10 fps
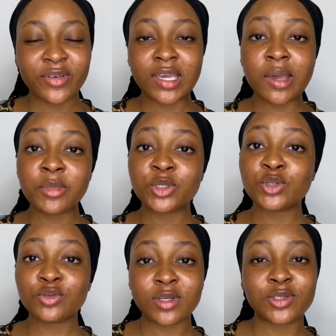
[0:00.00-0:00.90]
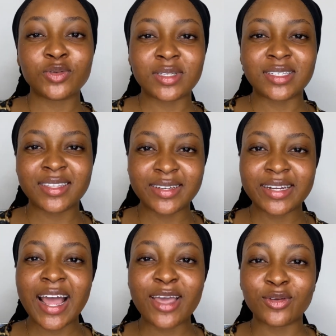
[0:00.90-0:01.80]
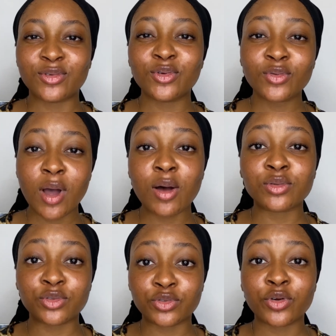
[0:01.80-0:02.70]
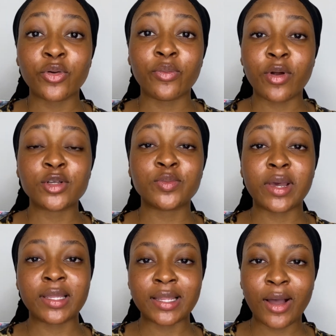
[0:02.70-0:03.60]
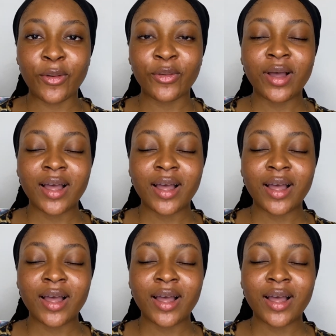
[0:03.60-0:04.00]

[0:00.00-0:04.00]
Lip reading: you came into 2023 and you don't know how to draw your brows by now,